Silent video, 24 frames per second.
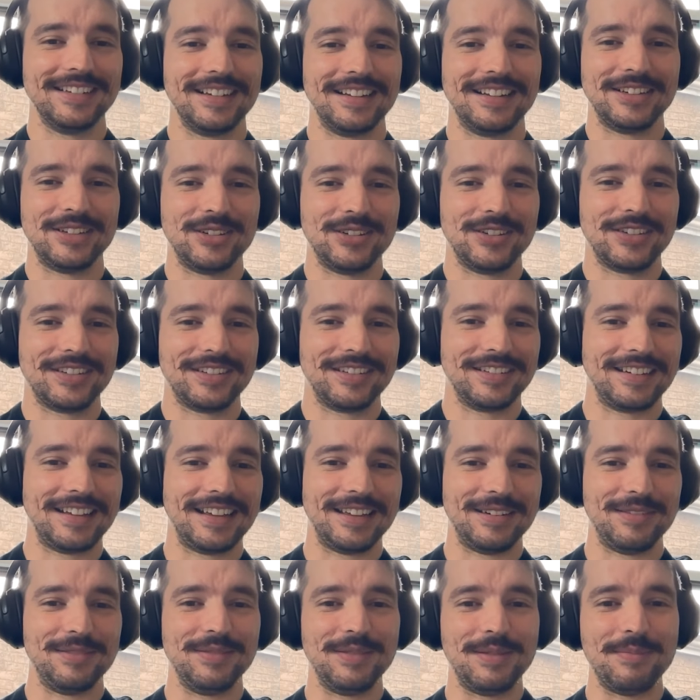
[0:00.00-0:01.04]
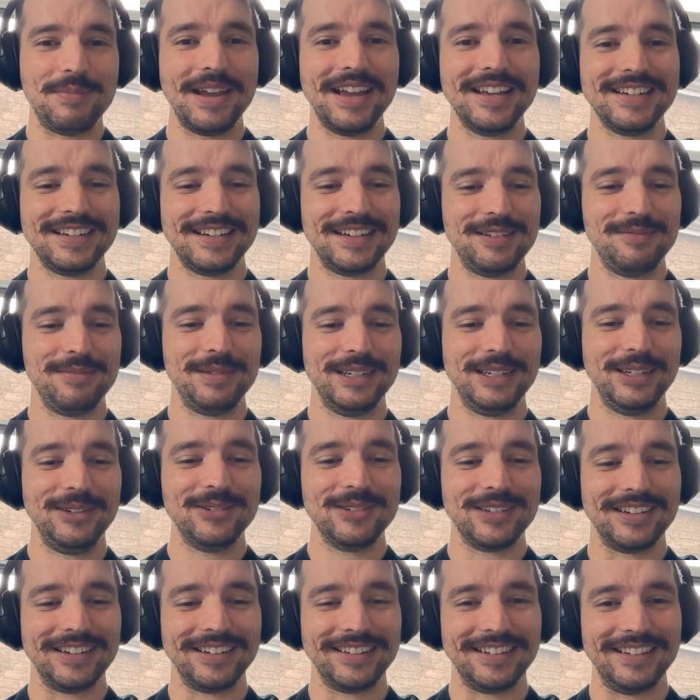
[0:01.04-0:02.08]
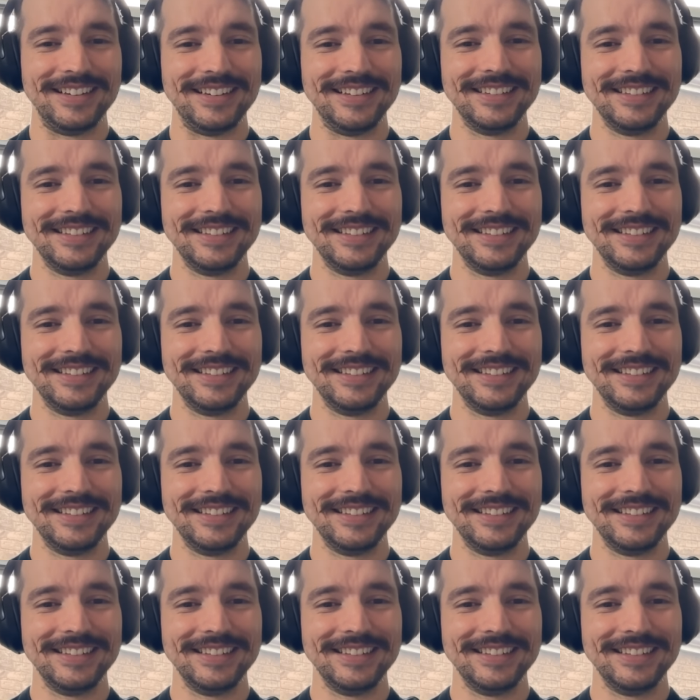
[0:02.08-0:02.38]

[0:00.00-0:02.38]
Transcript: just hadn't imagined it being used like that?